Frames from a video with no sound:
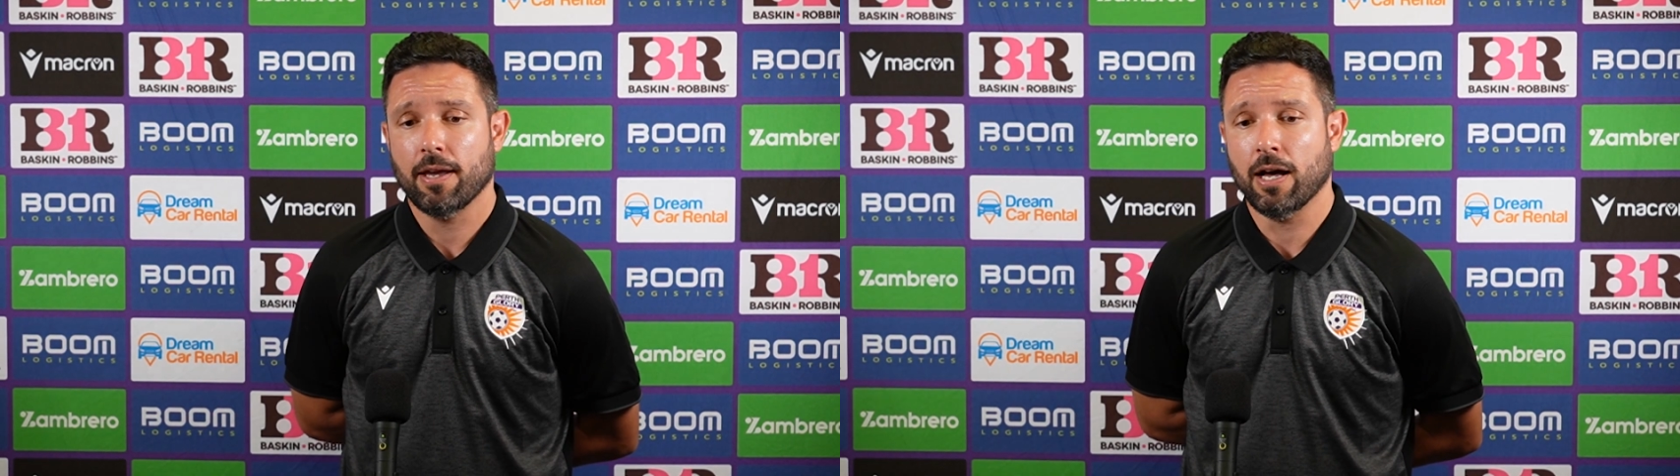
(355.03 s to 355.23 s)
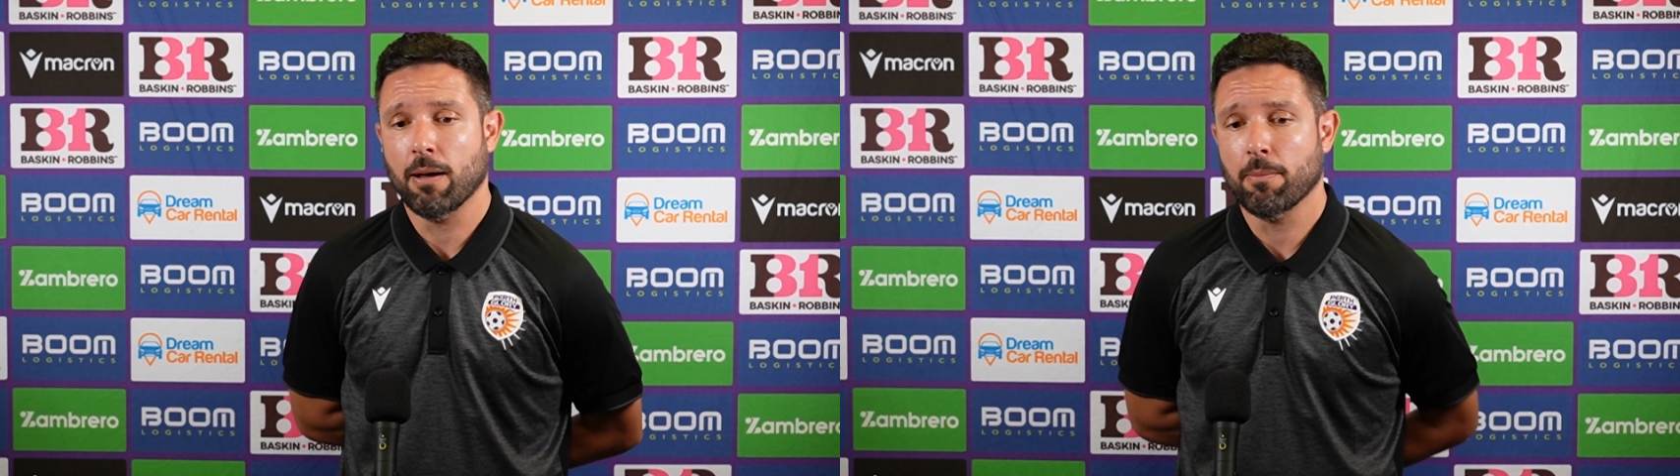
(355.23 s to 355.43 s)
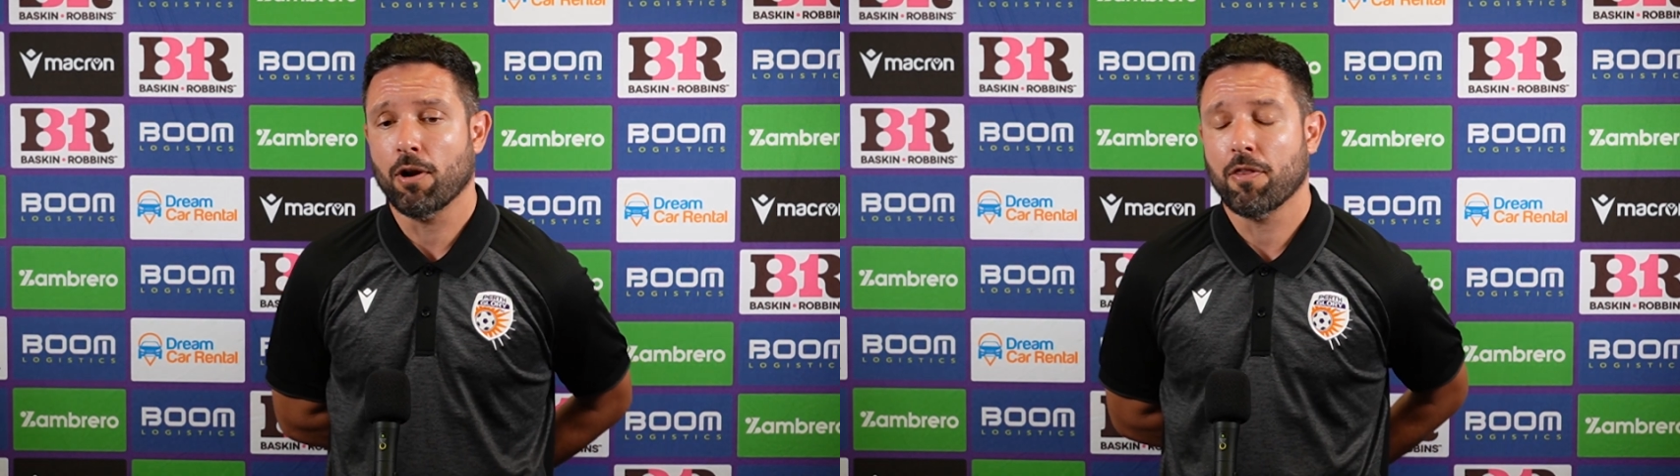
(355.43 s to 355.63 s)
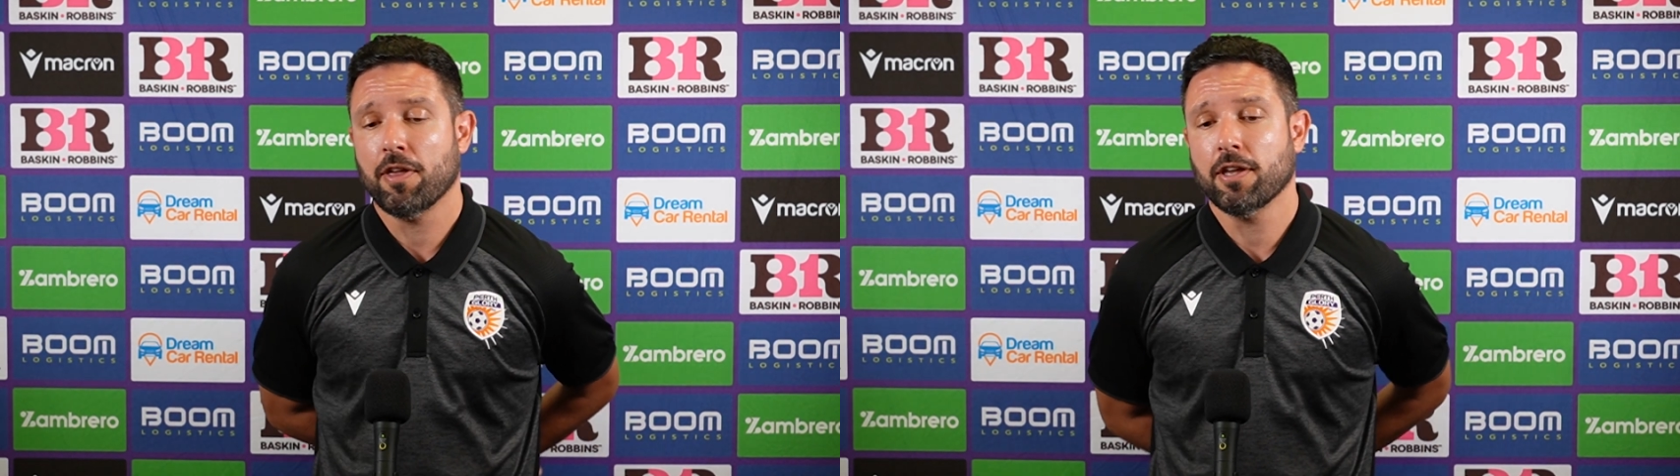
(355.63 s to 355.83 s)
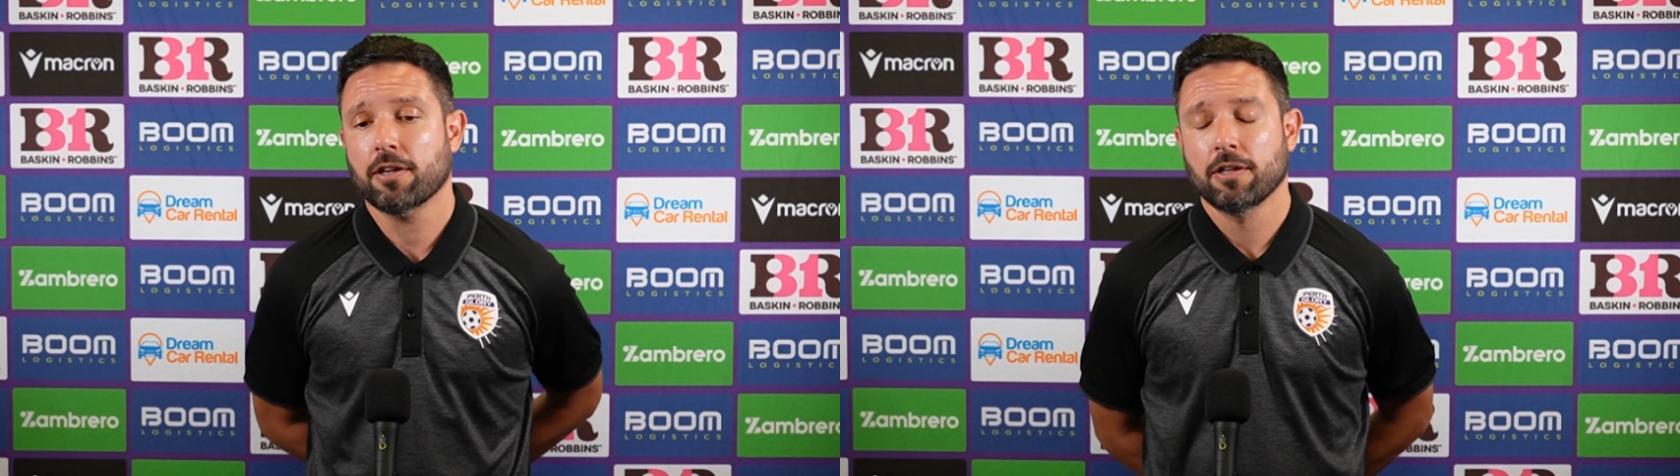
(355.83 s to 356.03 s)
and I
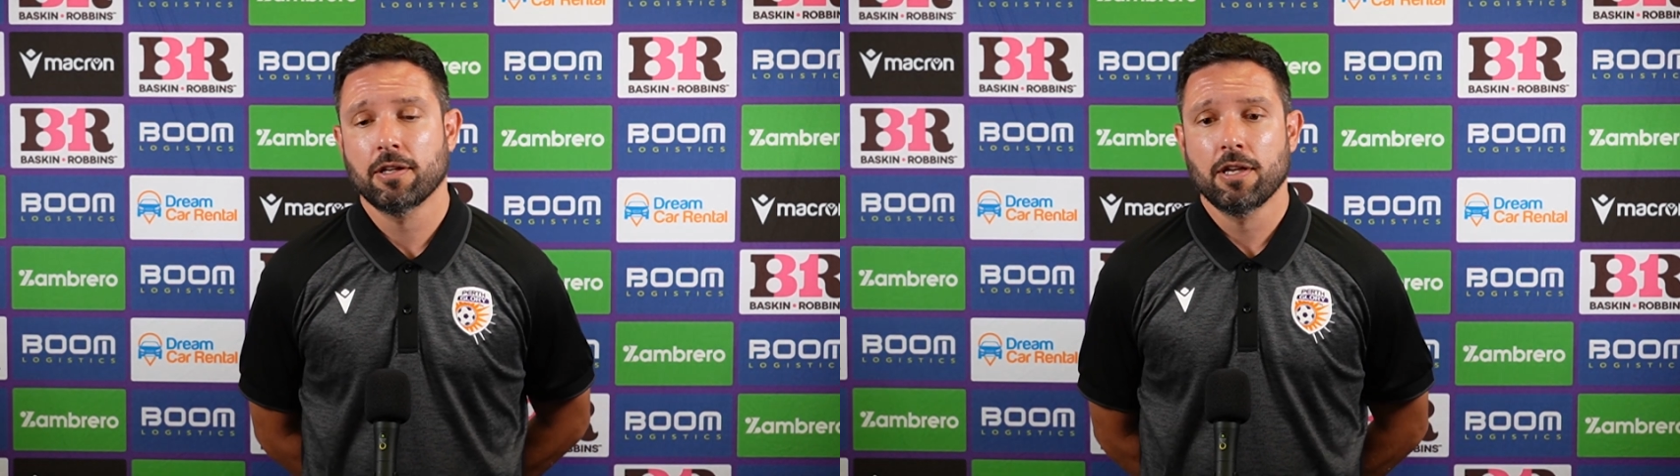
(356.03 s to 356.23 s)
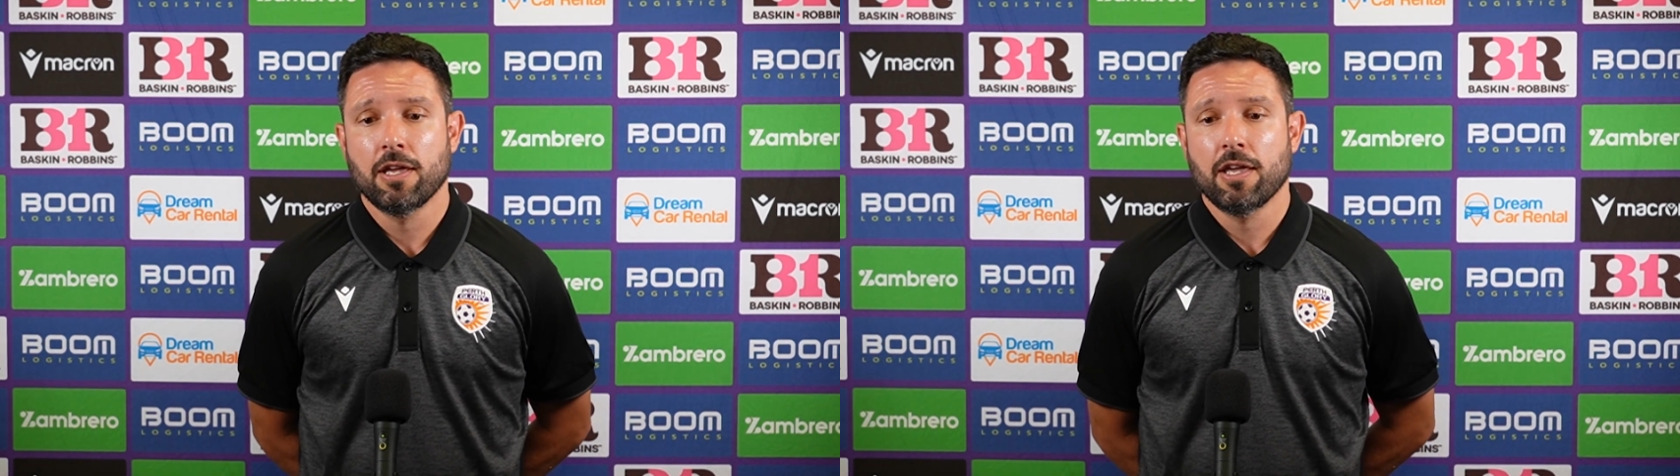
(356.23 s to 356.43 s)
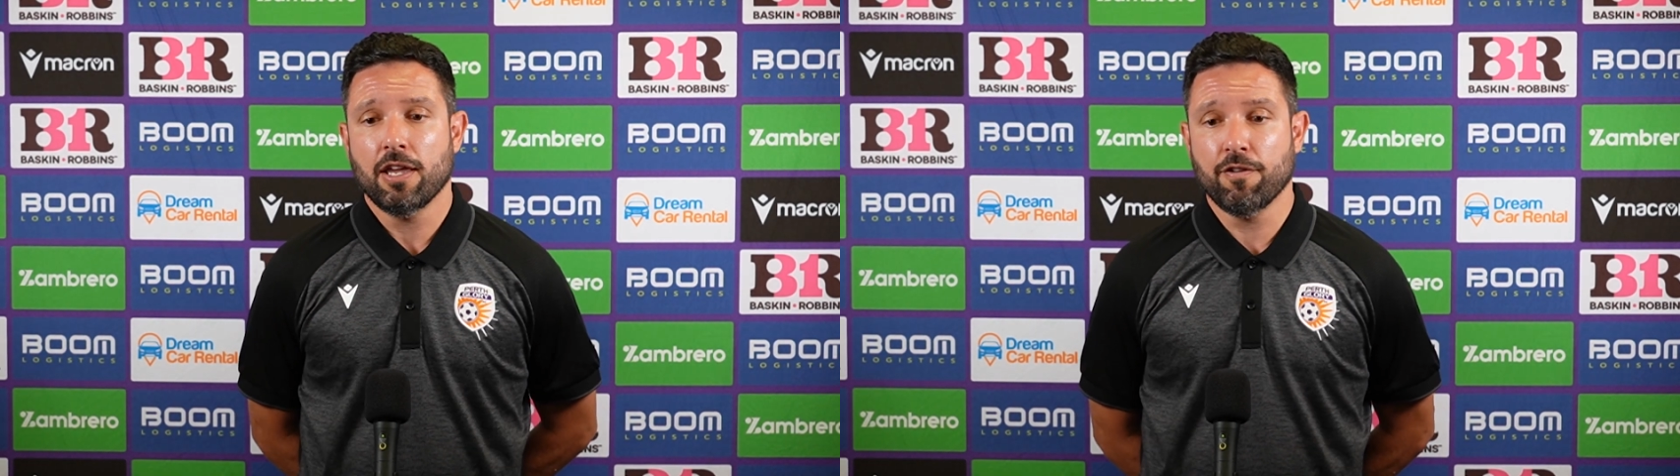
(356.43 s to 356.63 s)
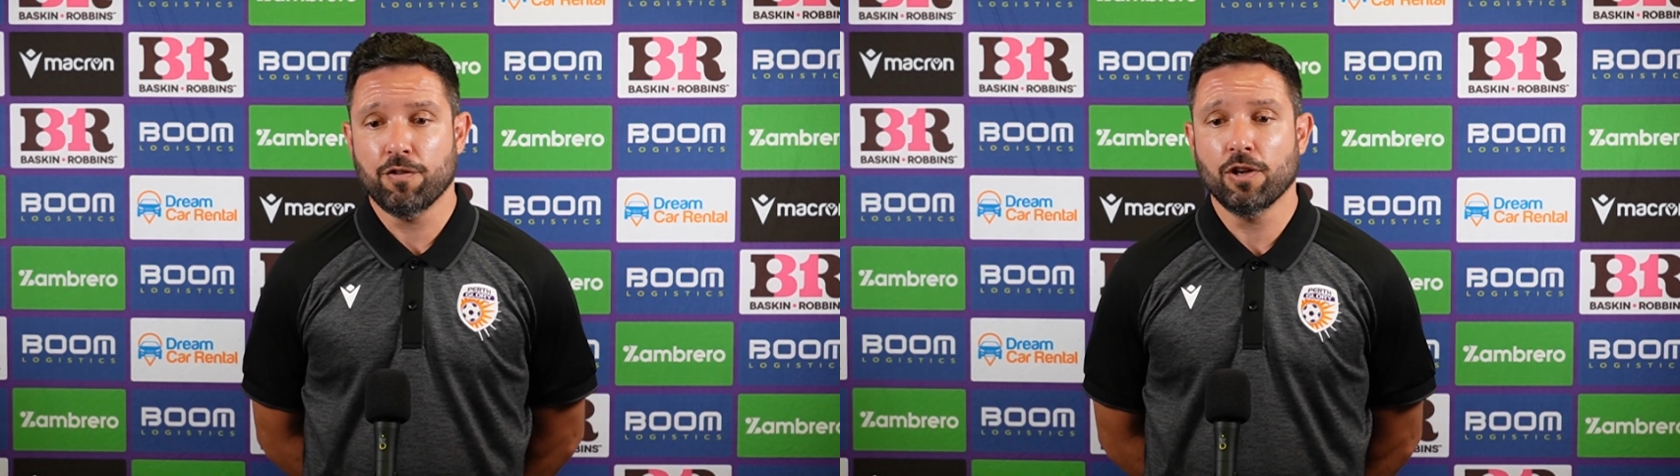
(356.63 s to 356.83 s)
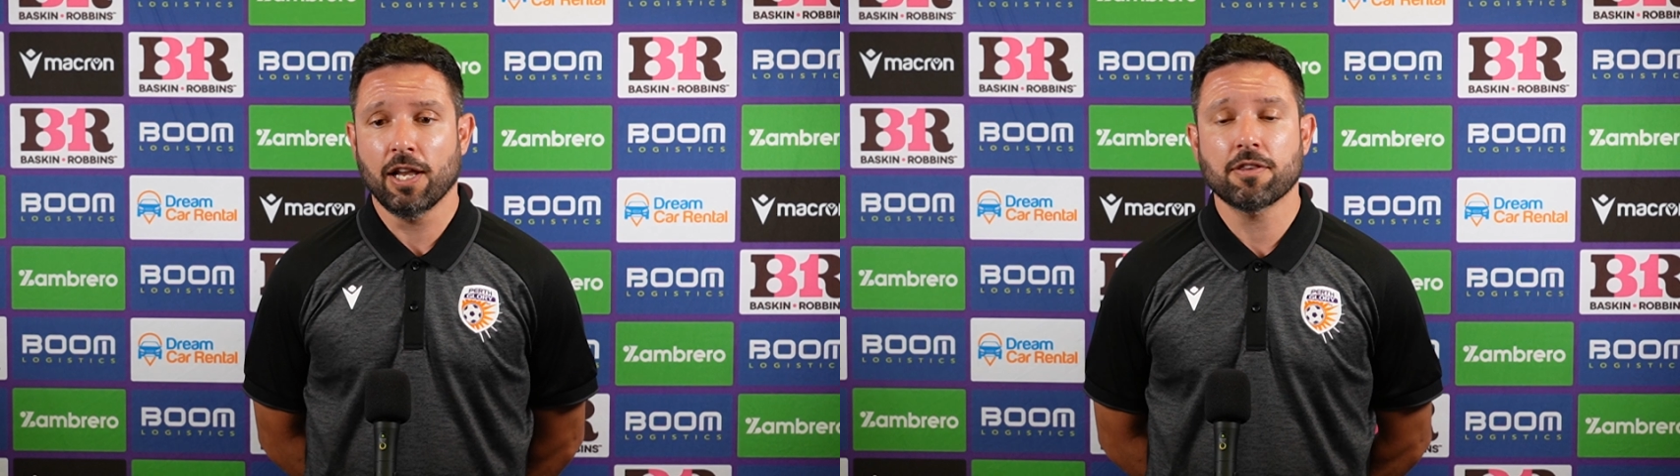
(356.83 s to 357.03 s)
think
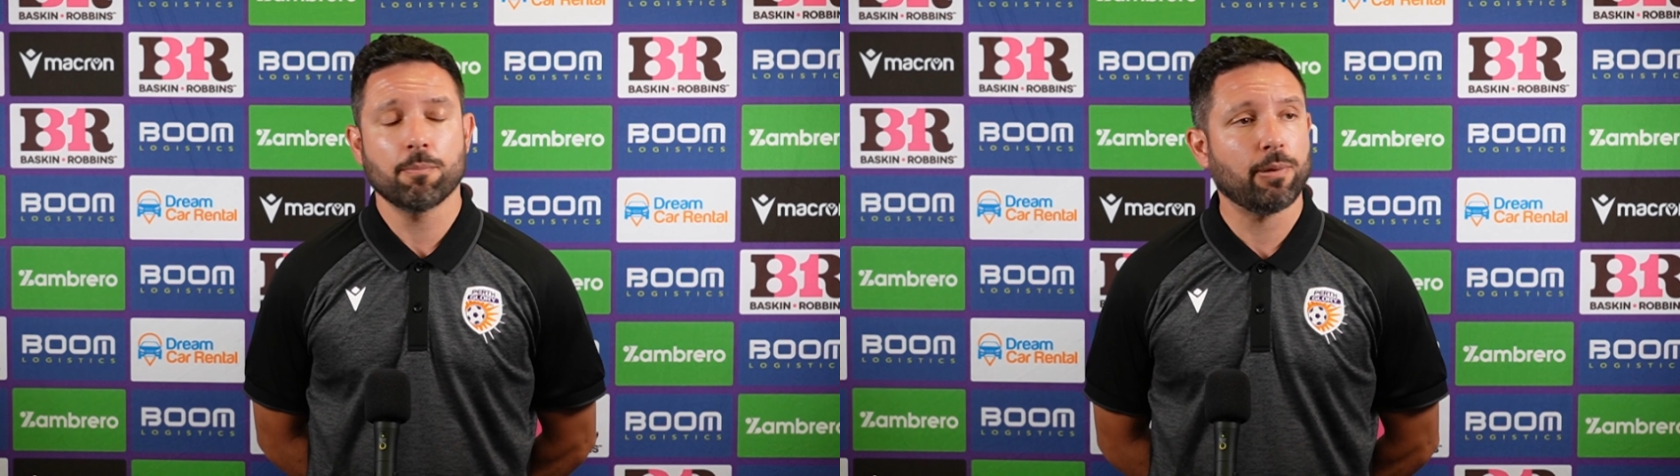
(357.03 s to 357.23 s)
if you let them